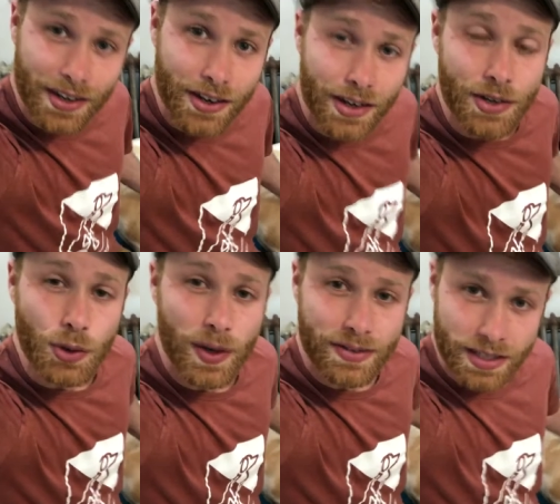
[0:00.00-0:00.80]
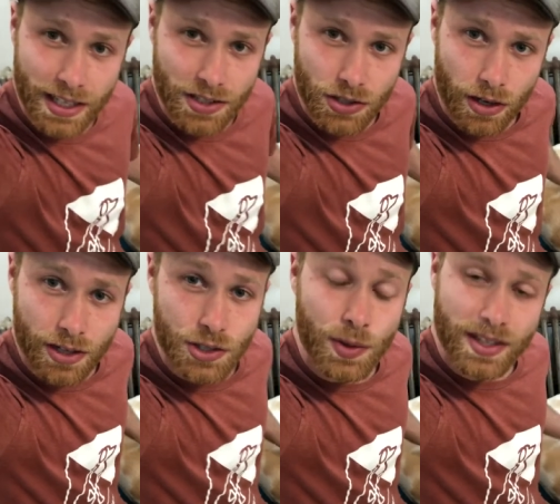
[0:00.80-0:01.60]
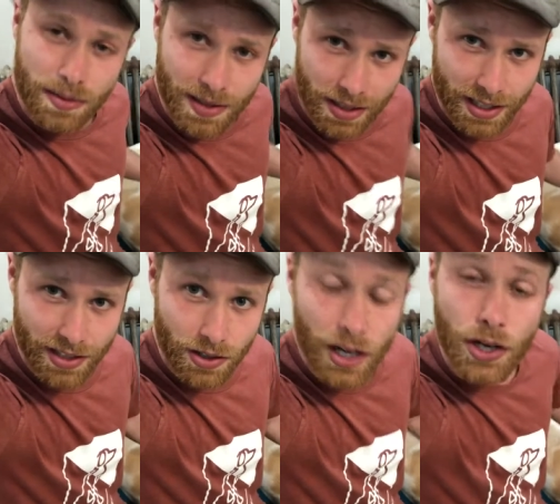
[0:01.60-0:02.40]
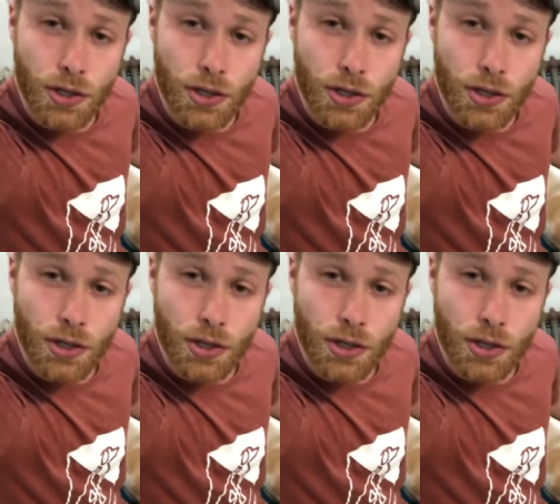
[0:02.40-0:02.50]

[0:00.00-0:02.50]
there, you have to take charge, you have to be the leader,